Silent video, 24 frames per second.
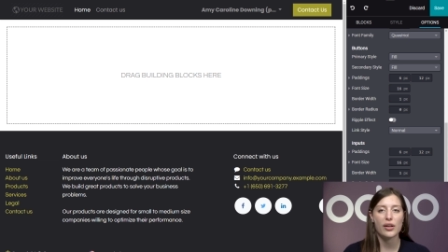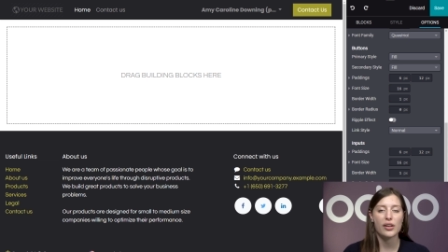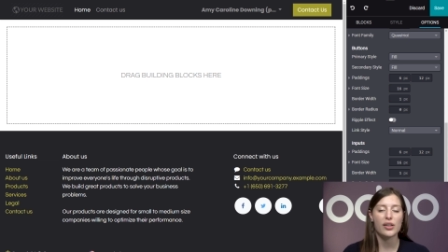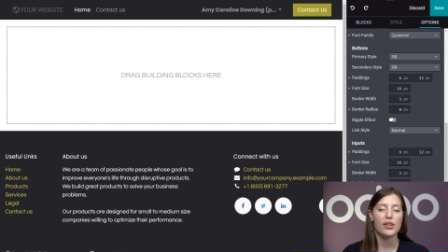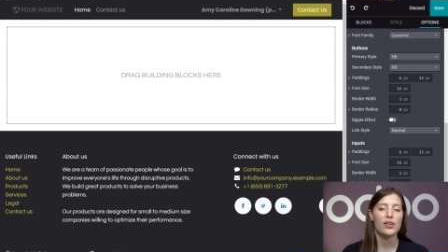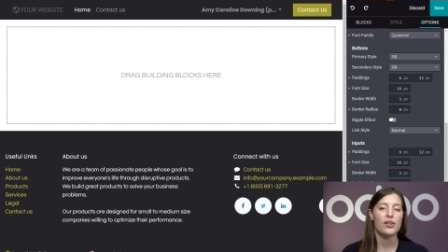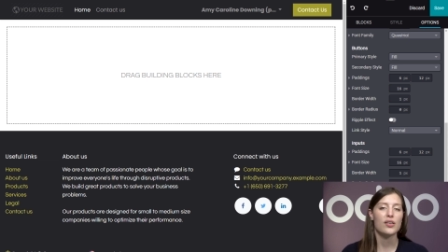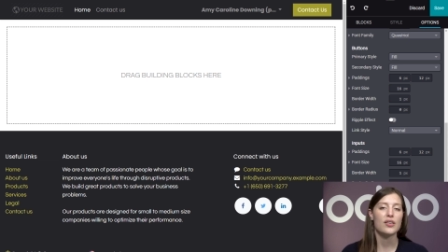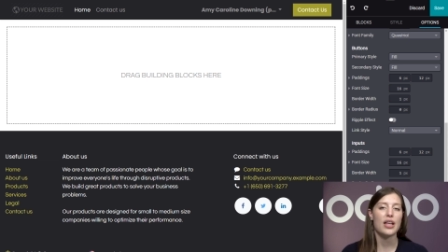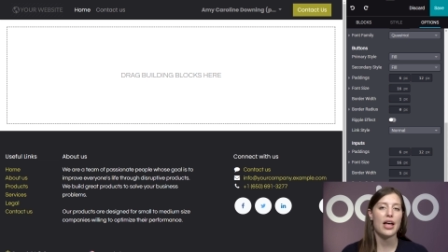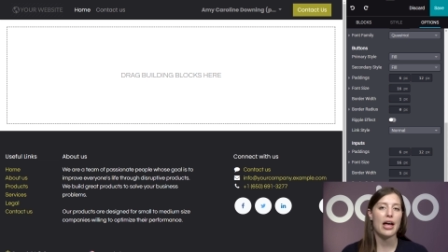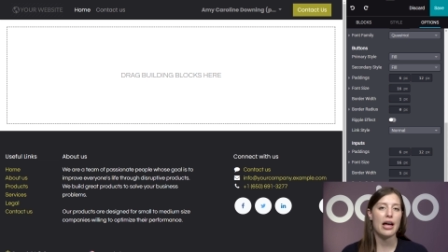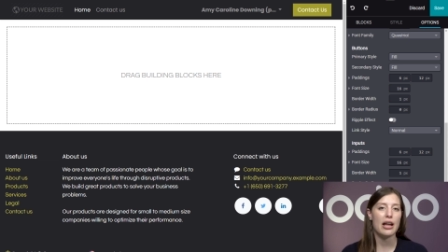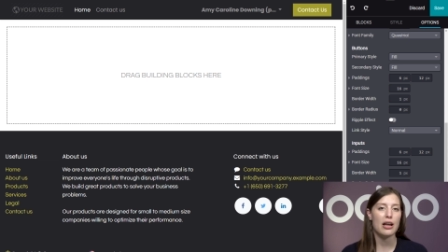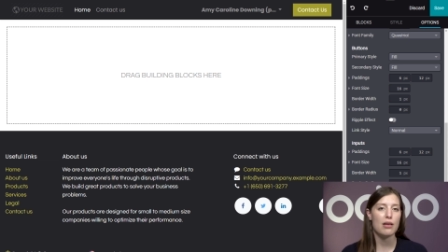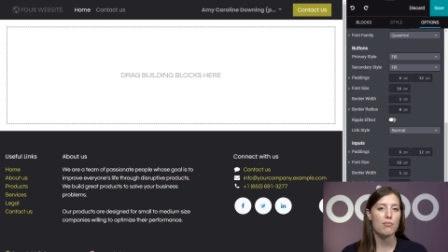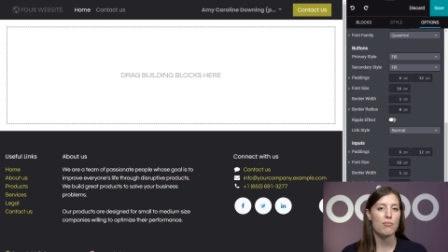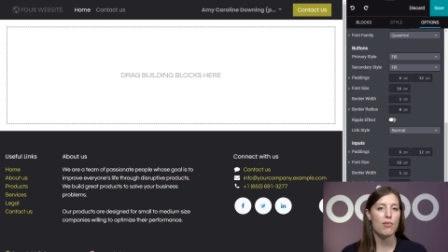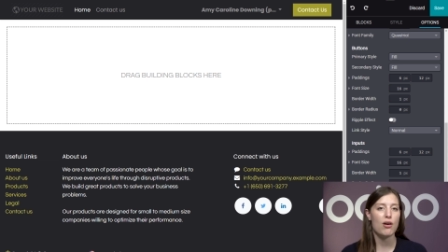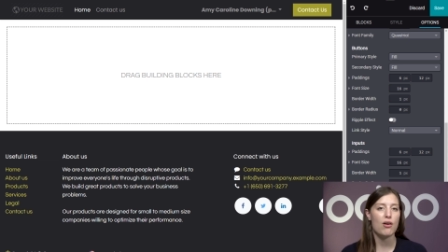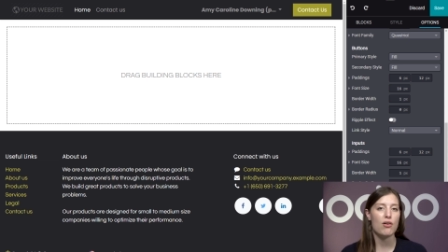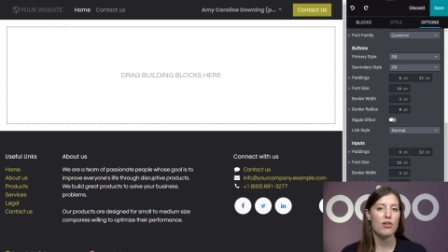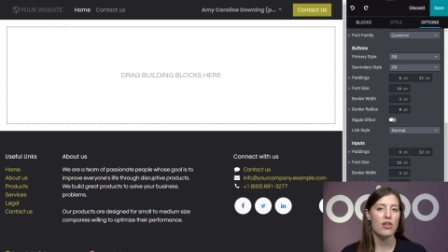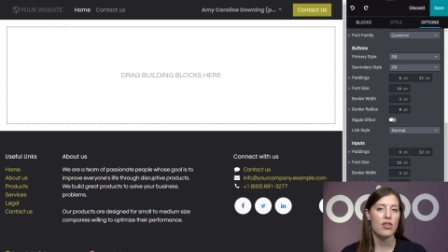here in the
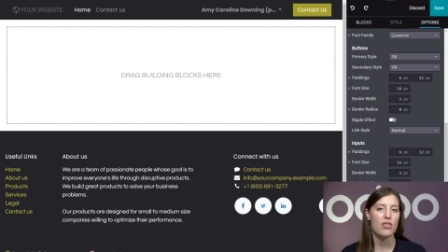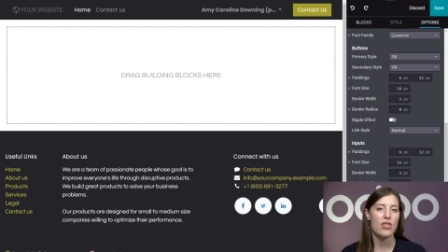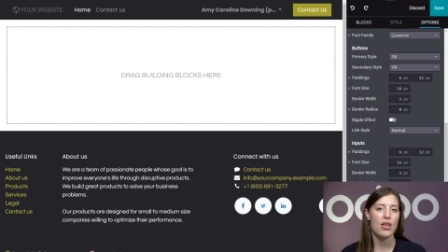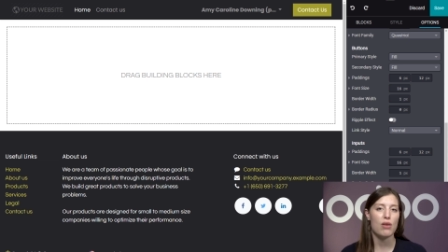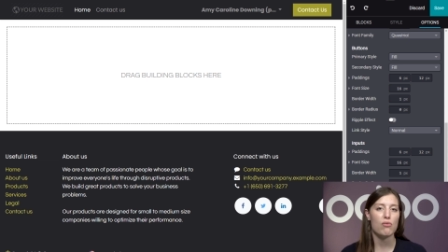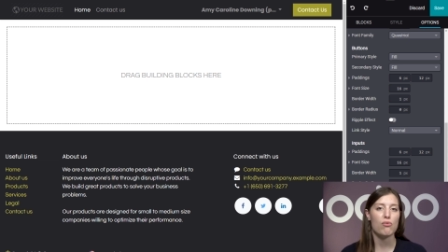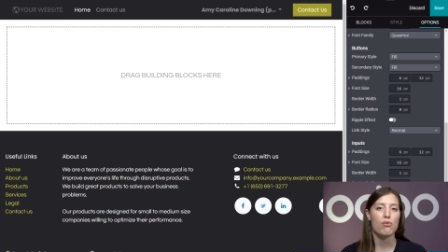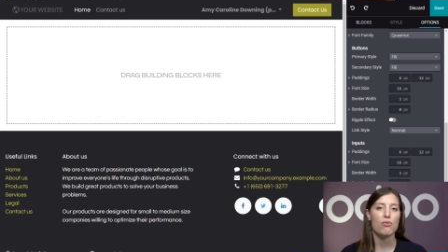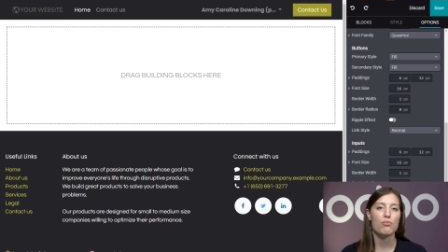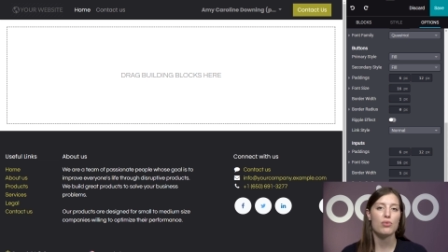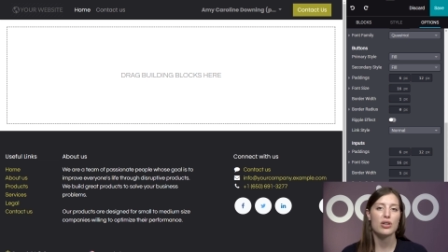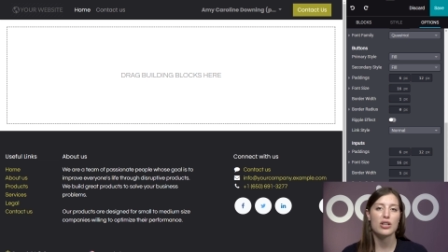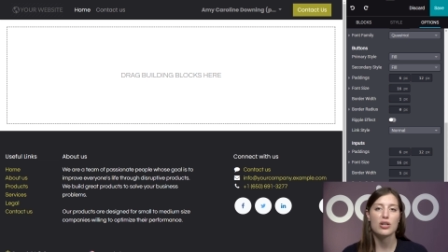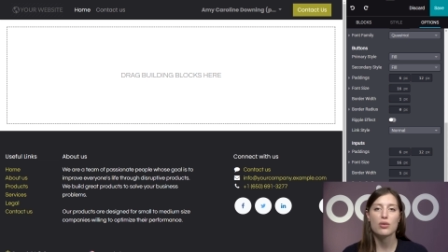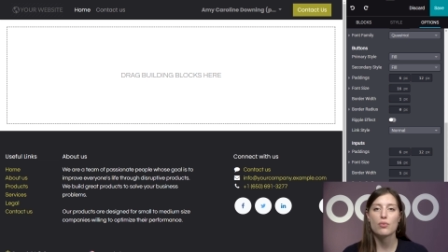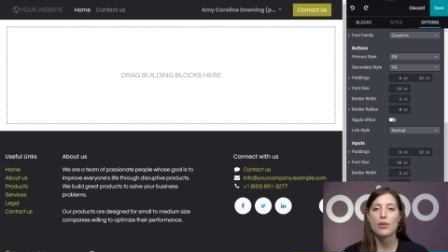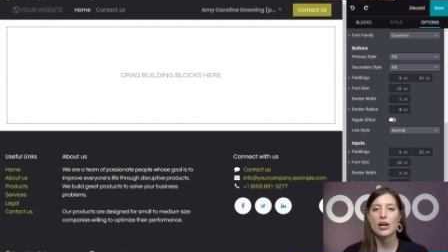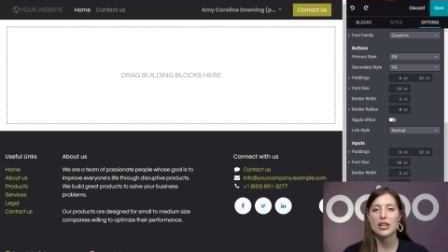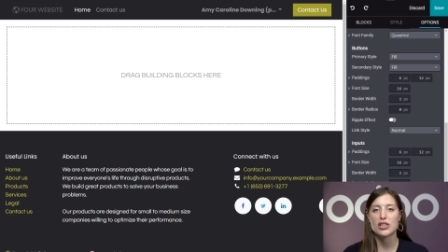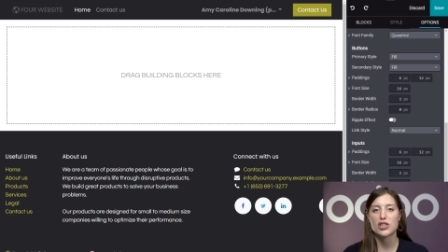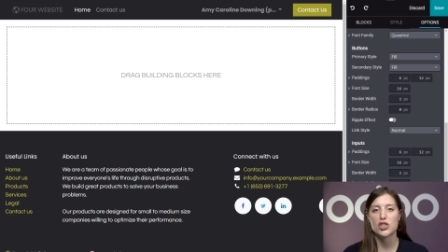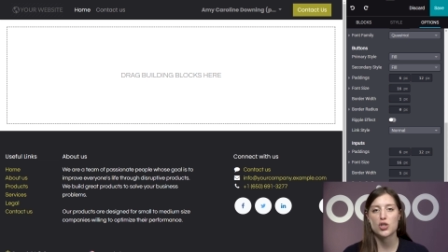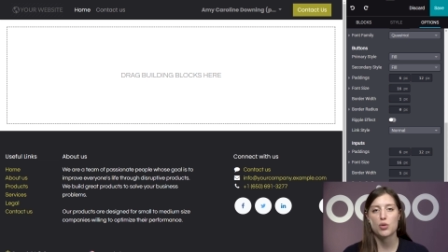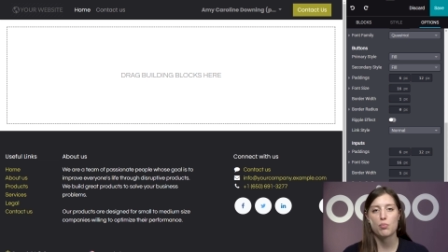edit mode, and that will
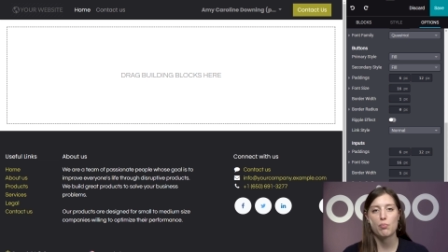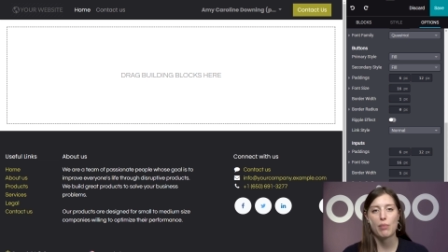redirect you